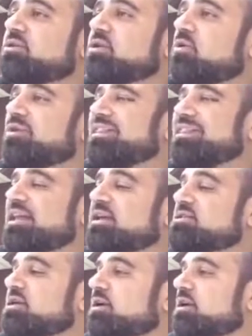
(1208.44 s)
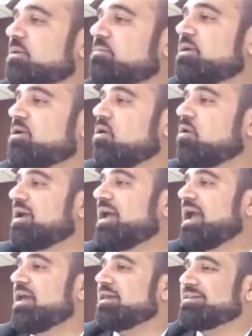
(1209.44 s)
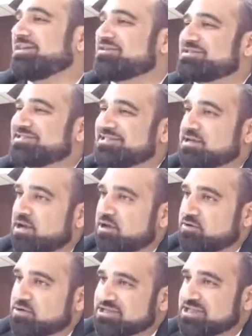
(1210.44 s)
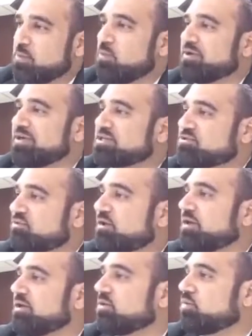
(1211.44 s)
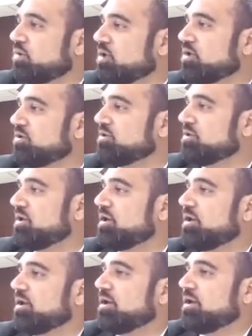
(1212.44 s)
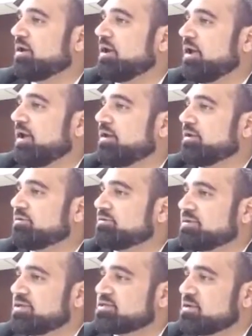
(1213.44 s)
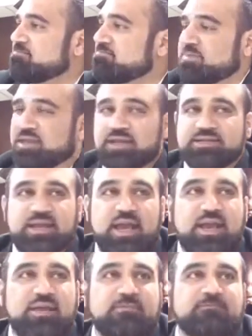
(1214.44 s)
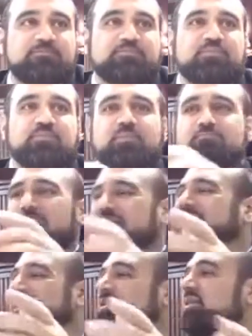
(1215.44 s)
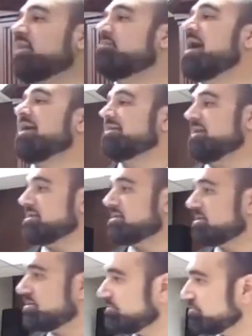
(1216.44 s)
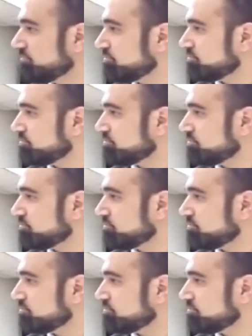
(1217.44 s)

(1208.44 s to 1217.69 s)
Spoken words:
to know that things are going to be okay. Like there's someone that's running the world, and there's a method to the madness.